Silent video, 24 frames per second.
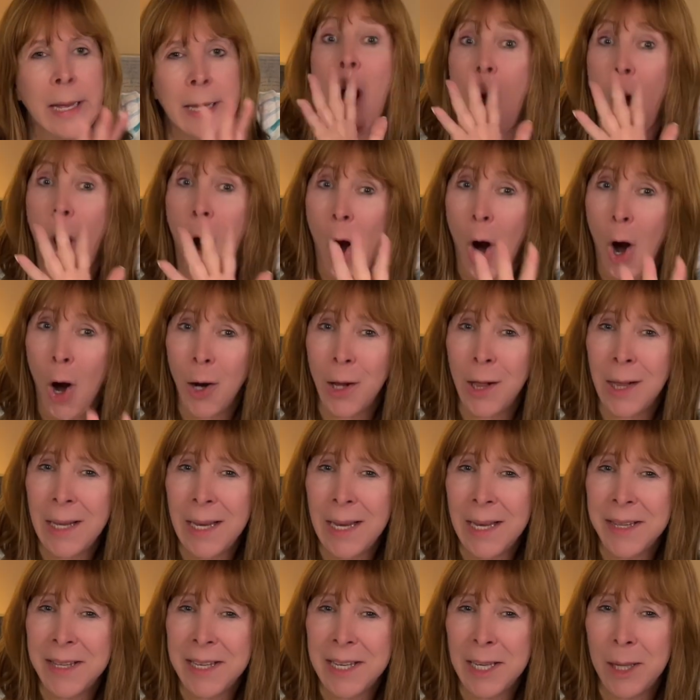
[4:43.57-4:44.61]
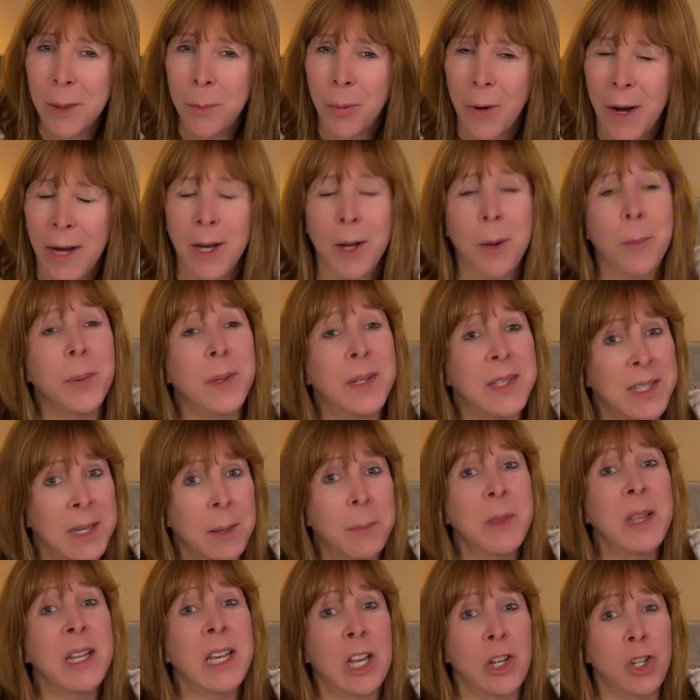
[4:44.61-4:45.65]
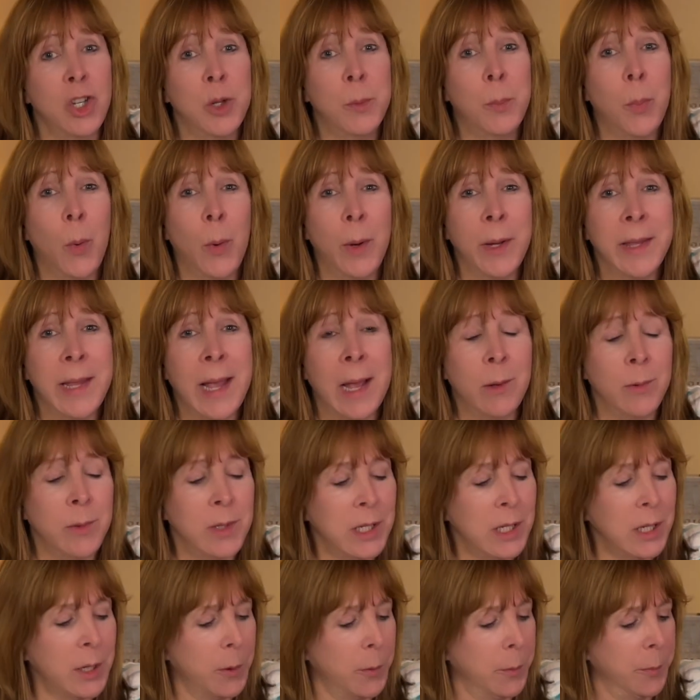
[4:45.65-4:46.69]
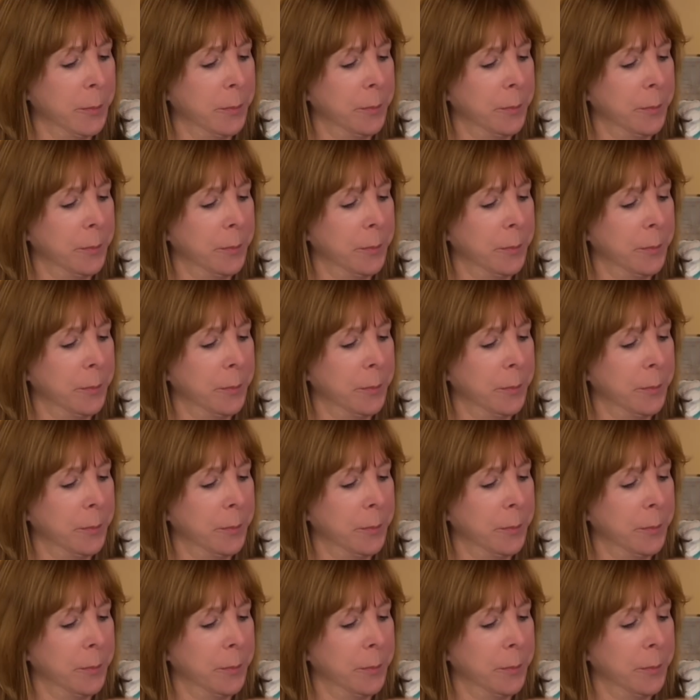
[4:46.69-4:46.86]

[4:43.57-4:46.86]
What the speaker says: Hardly a deal breaker, but something I should point out to you.